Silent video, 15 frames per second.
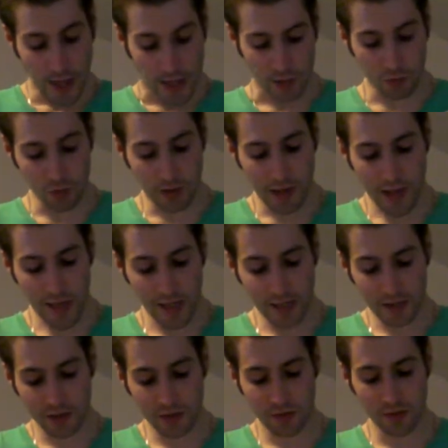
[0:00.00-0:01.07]
I would
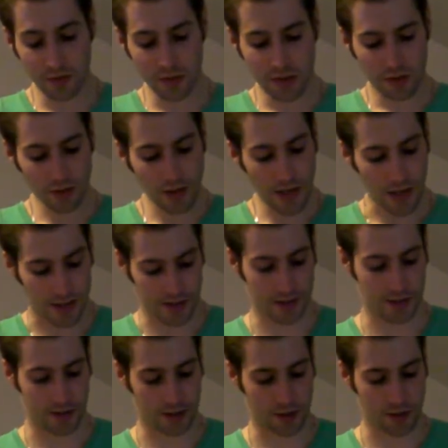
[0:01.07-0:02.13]
like to do it
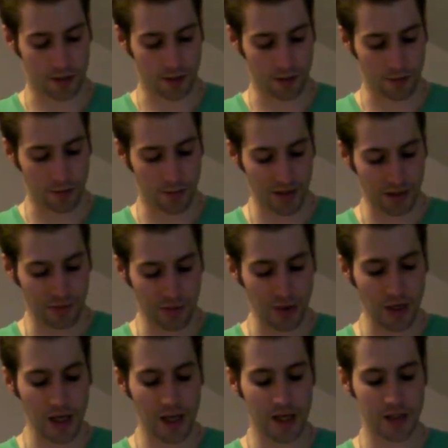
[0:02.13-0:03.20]
tonight, but
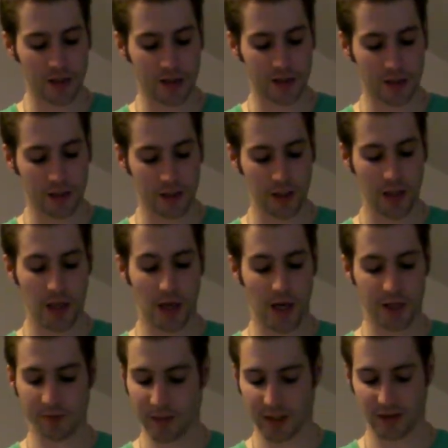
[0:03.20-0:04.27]
for Arthur
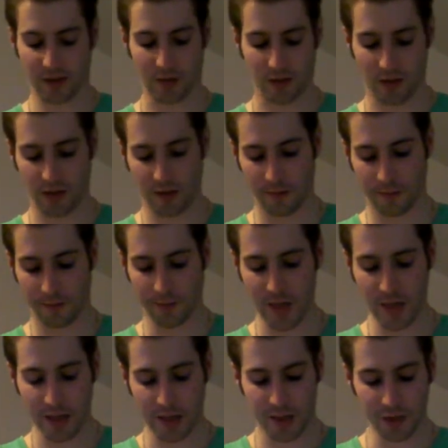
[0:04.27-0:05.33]
I must not.
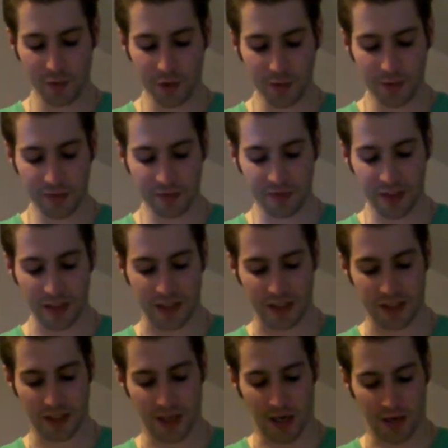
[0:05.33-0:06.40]
He will be
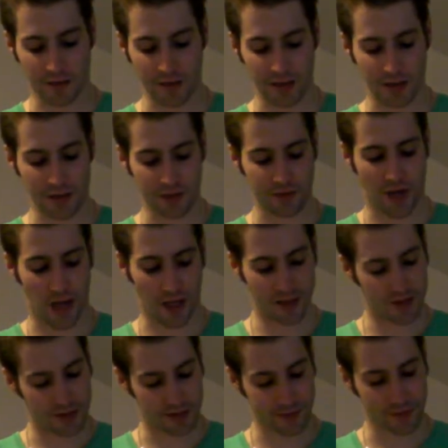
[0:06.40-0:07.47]
free after his
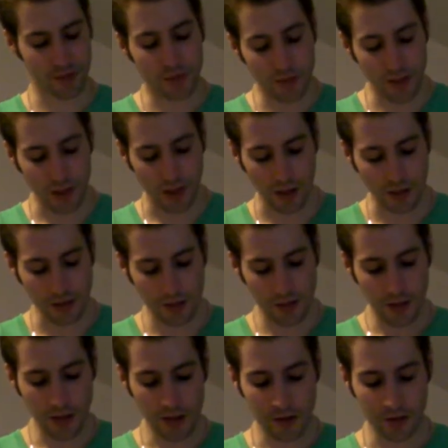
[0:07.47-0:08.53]
father's funeral
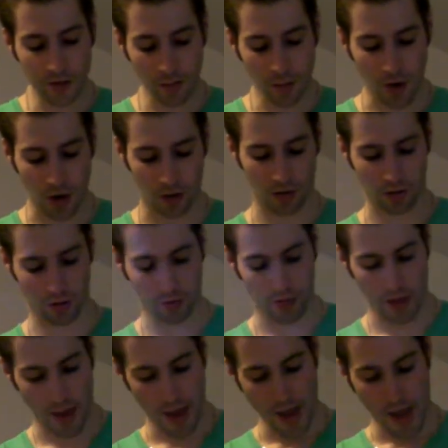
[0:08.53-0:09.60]
tomorrow,
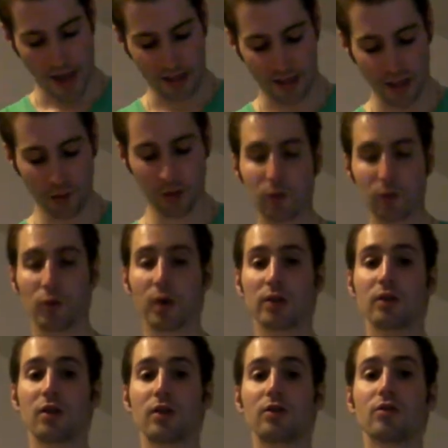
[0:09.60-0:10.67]
and he
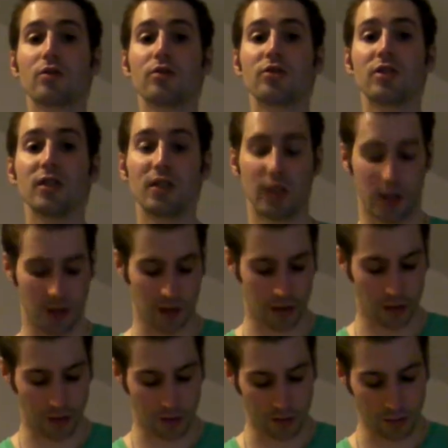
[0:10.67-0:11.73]
want to see her,
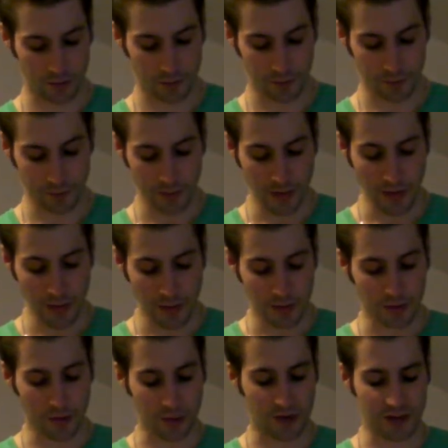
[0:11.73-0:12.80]

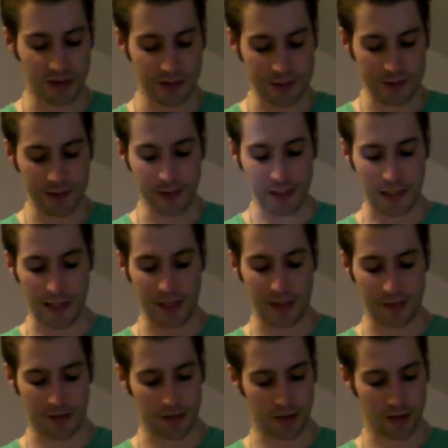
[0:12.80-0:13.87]
to see
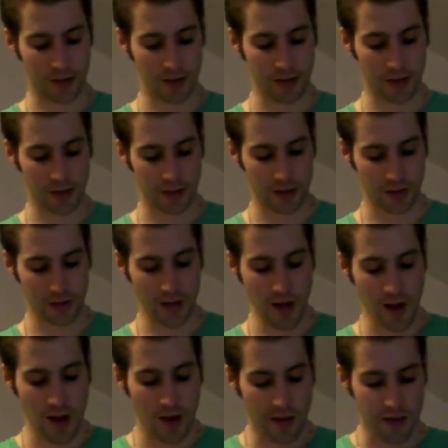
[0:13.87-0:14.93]
it.
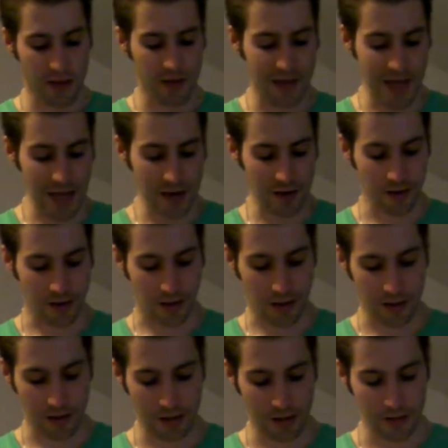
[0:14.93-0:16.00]
Then
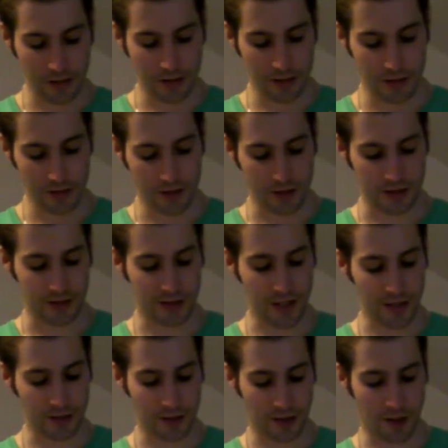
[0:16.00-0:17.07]

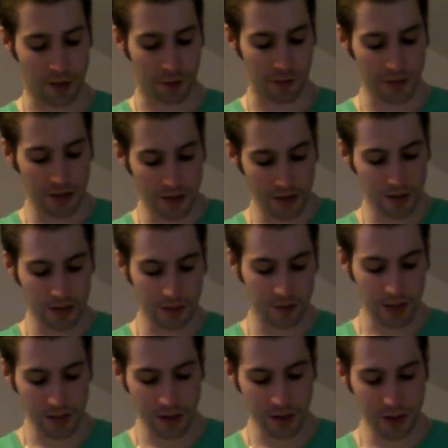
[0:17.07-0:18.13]

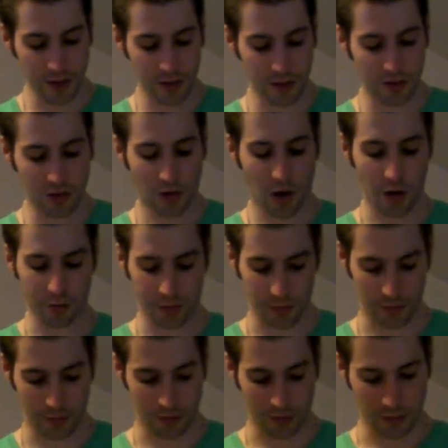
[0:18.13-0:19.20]
when she is
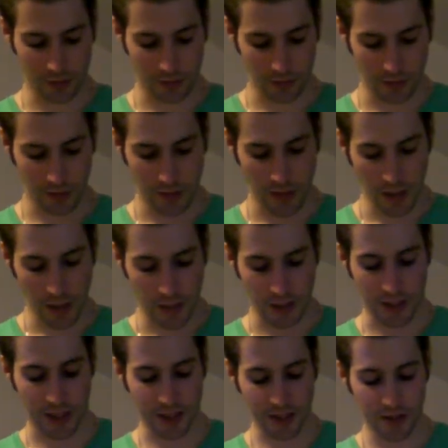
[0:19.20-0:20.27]
coffined,
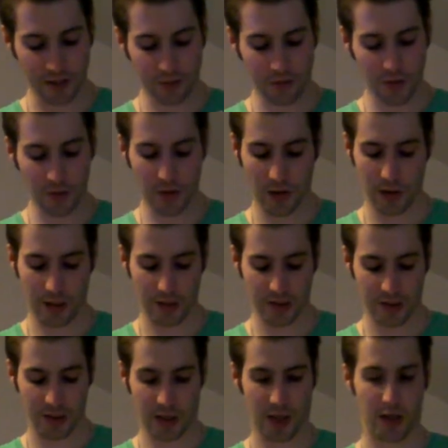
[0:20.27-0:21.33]
ready for the
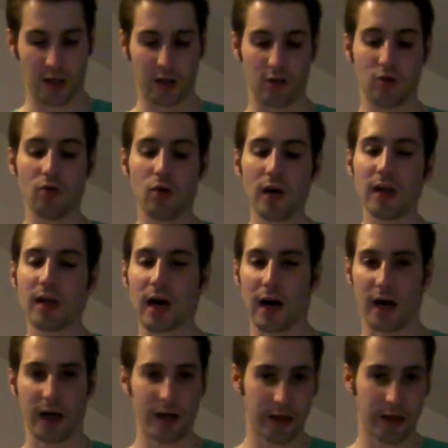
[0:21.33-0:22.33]
next day, you and I